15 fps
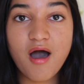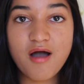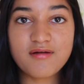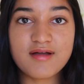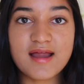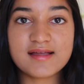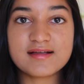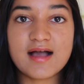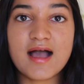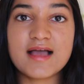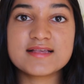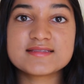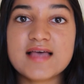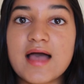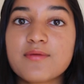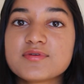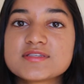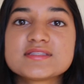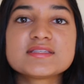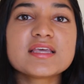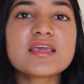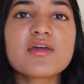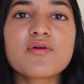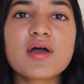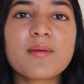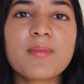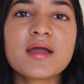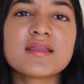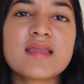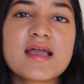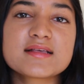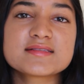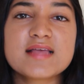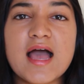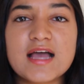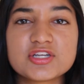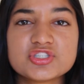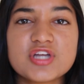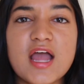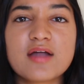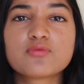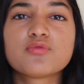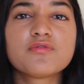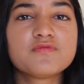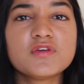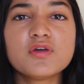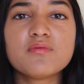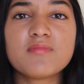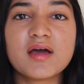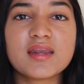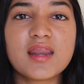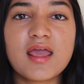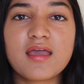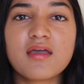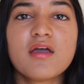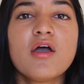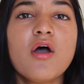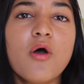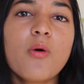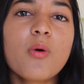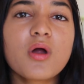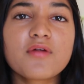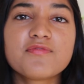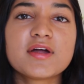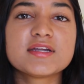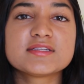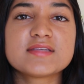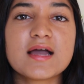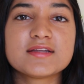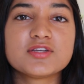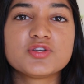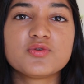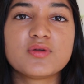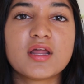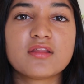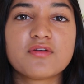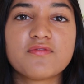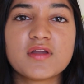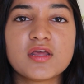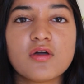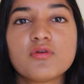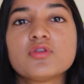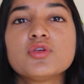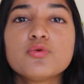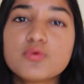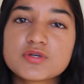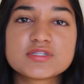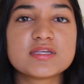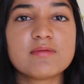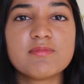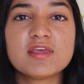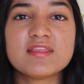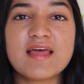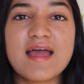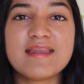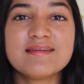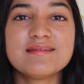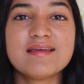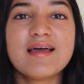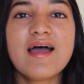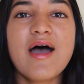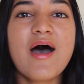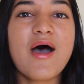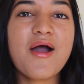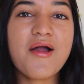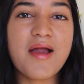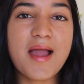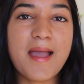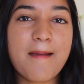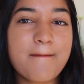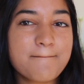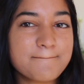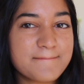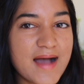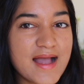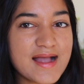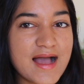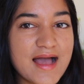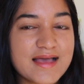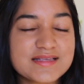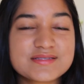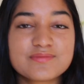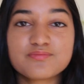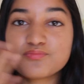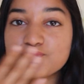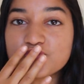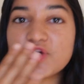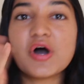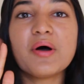Alright guys, I will see you in my next hashtag review Monday, or if I decide to do another video, you will see me then. Alright, bye guys.